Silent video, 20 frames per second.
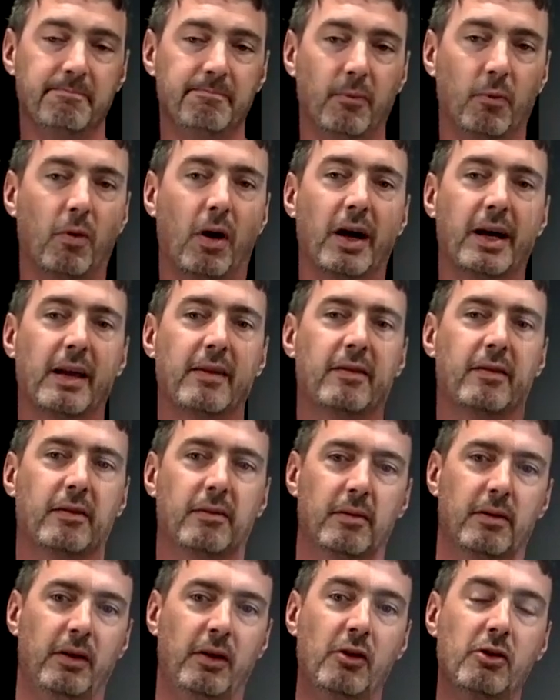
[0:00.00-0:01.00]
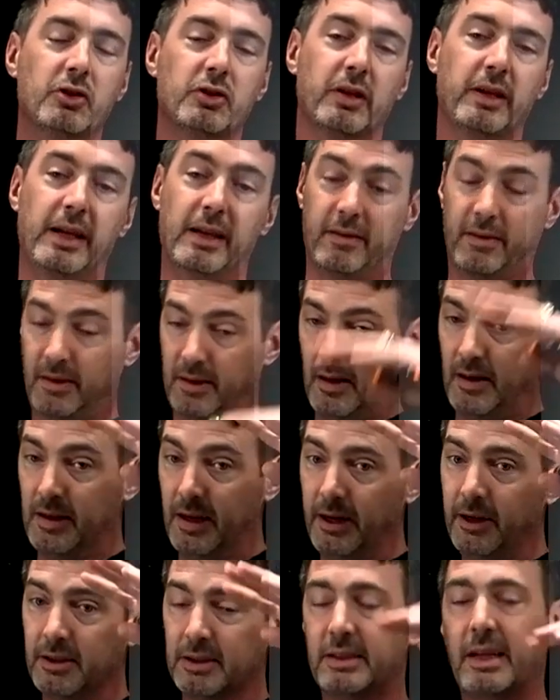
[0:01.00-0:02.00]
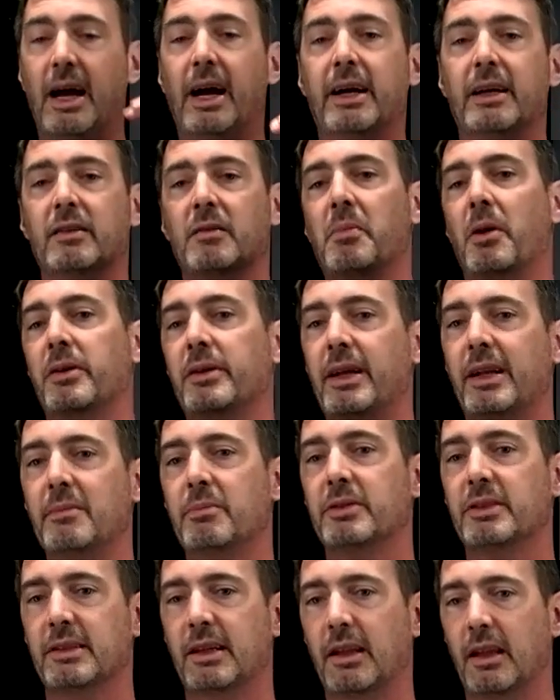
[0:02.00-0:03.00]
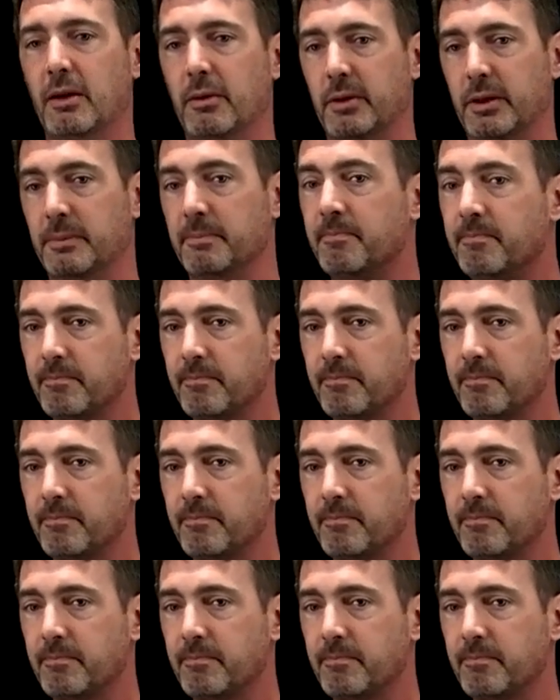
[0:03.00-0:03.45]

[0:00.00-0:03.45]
Rockets, usually the entire stack is about 90% liquid.